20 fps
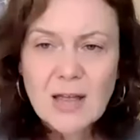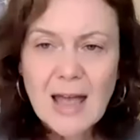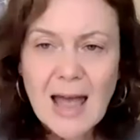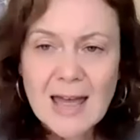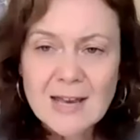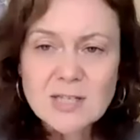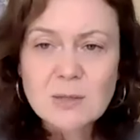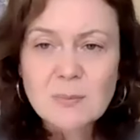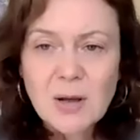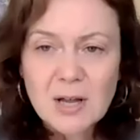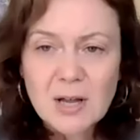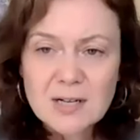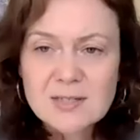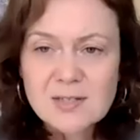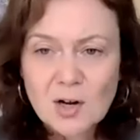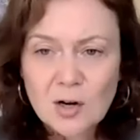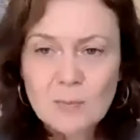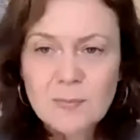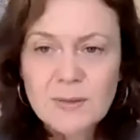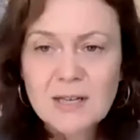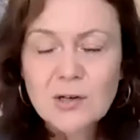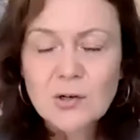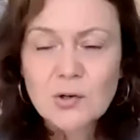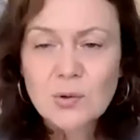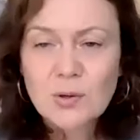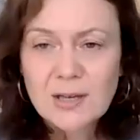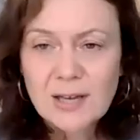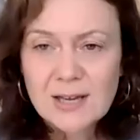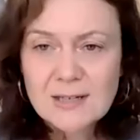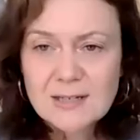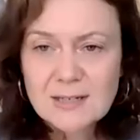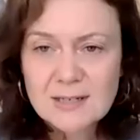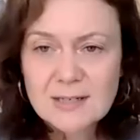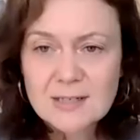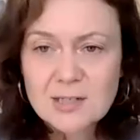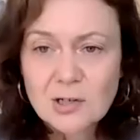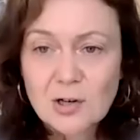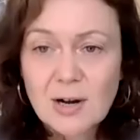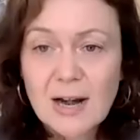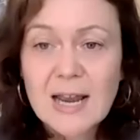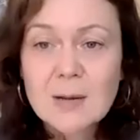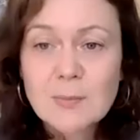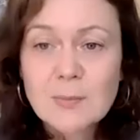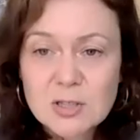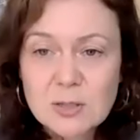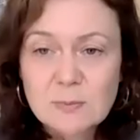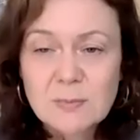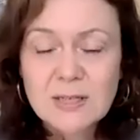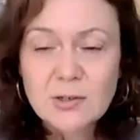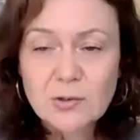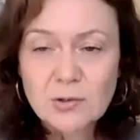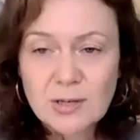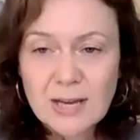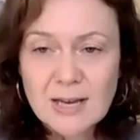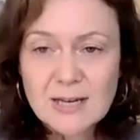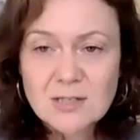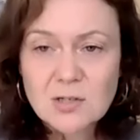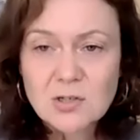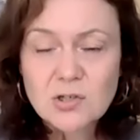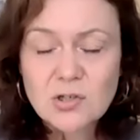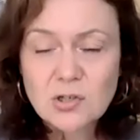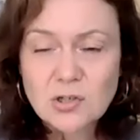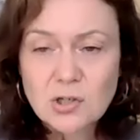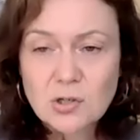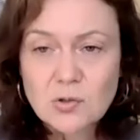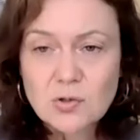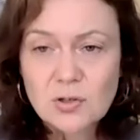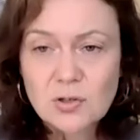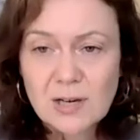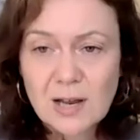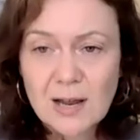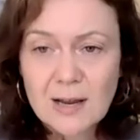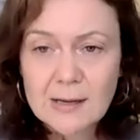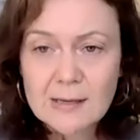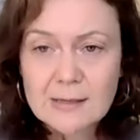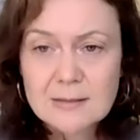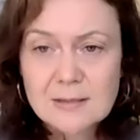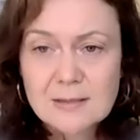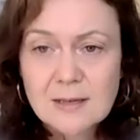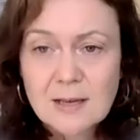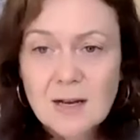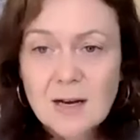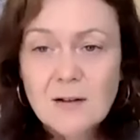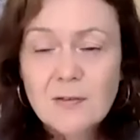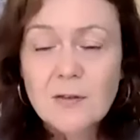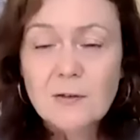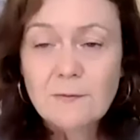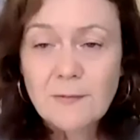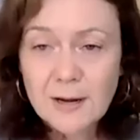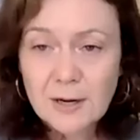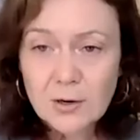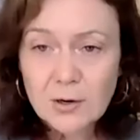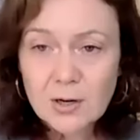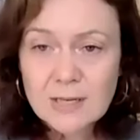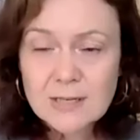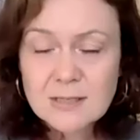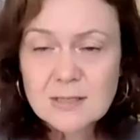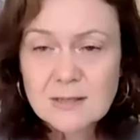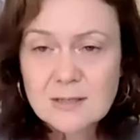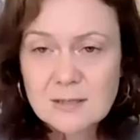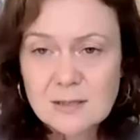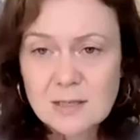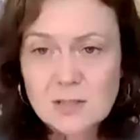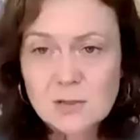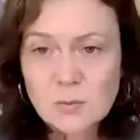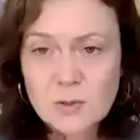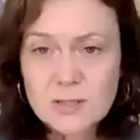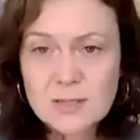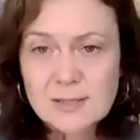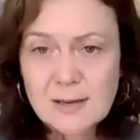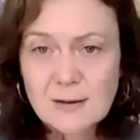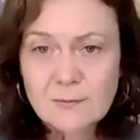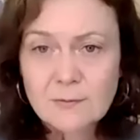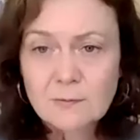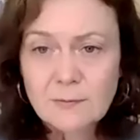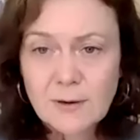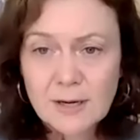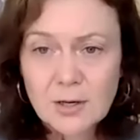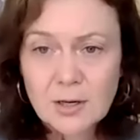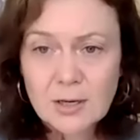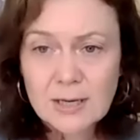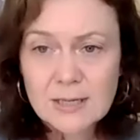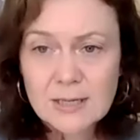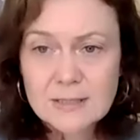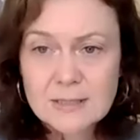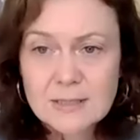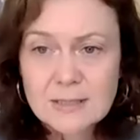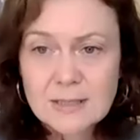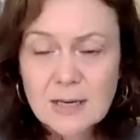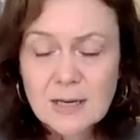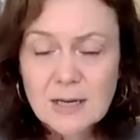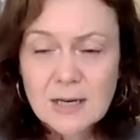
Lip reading: antibodies are being created or able to be created to neutralize the variant, the 617 variant.